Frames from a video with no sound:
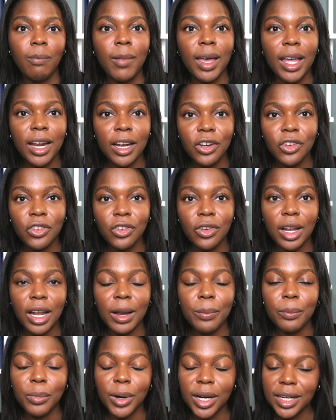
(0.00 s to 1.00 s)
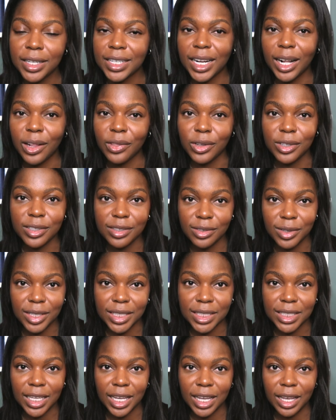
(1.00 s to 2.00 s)
manage and bring down their
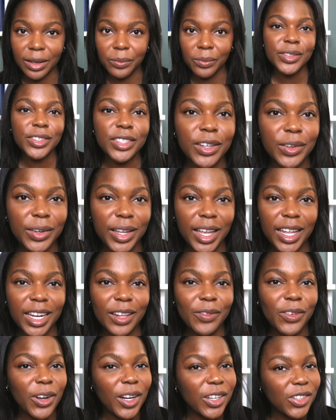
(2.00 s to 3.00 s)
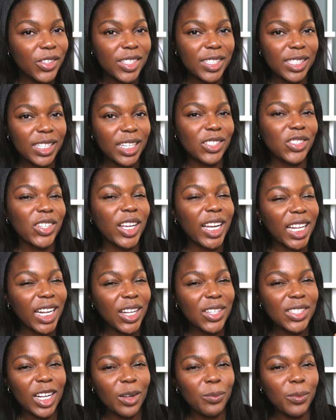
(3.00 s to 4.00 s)
screen time. So again, if you're interested, check it
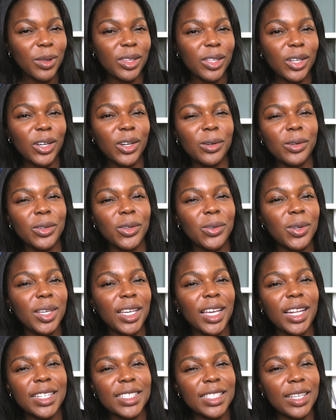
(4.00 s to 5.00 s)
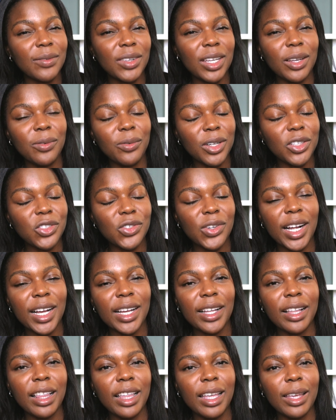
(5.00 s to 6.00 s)
out down below. You can get a 7-day free
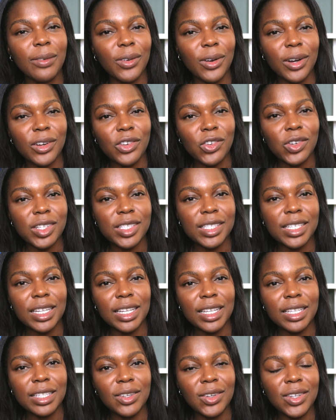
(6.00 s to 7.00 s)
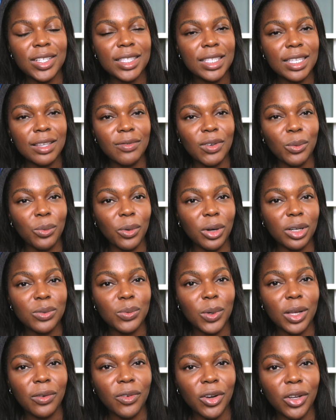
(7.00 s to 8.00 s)
trial if you're interested and you can see if it works
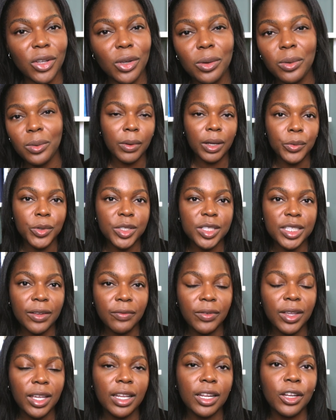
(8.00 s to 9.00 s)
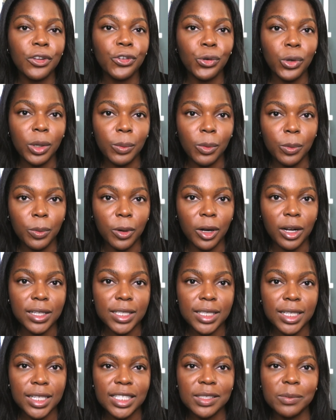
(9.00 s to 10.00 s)
well for you. It was definitely an enjoyable
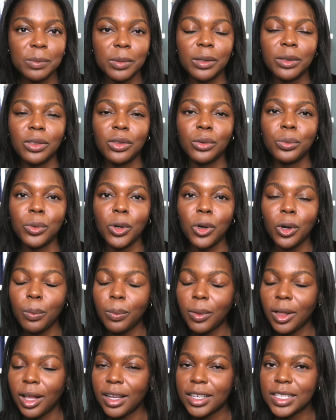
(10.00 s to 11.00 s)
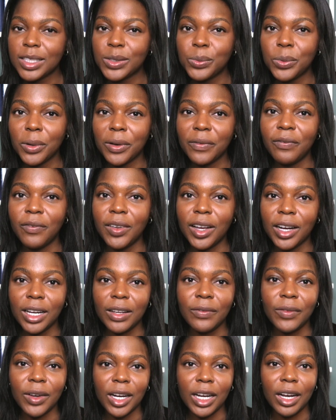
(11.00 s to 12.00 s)
process, but the roadblocks were
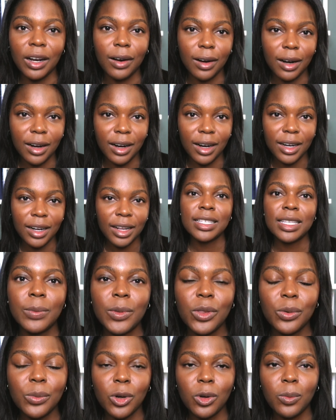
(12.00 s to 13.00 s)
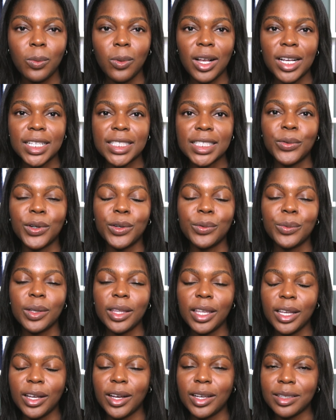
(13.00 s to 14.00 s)
very, very hard. Some of the roadblocks were
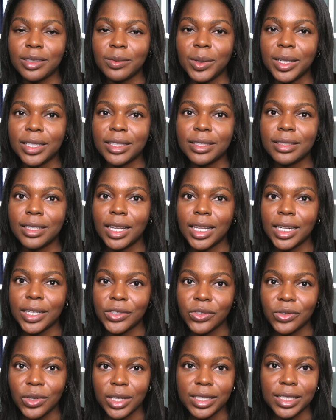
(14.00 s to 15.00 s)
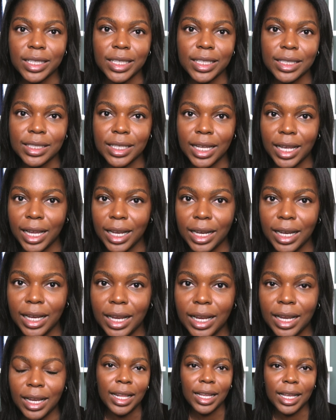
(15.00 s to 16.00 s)
really causing me a ton of stress and
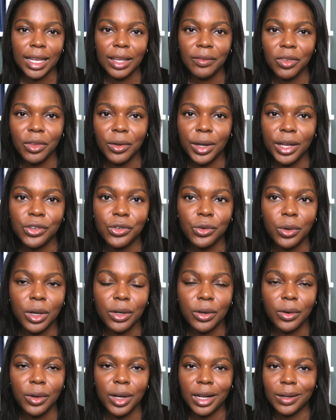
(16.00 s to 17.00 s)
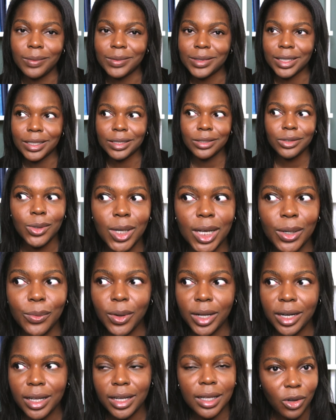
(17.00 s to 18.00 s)
anxiety. Like, even though I enjoyed coding, I was like, do I
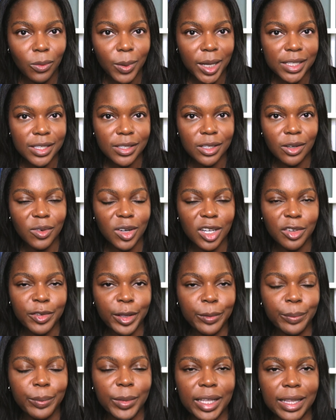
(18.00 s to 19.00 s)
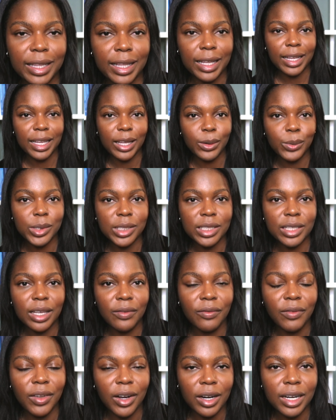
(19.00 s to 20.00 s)
want to go back to software development? Like, it was a
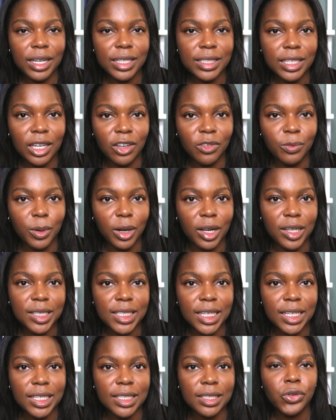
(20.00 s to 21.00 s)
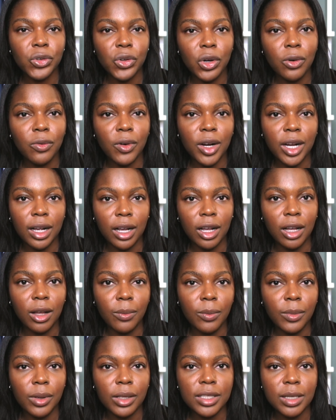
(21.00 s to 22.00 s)
very tough process to
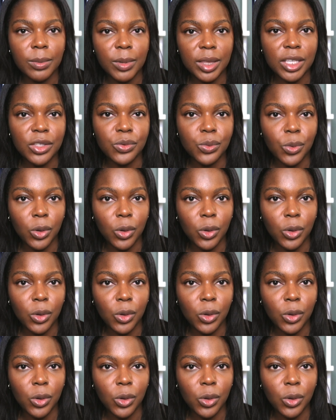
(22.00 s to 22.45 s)
overcome some of these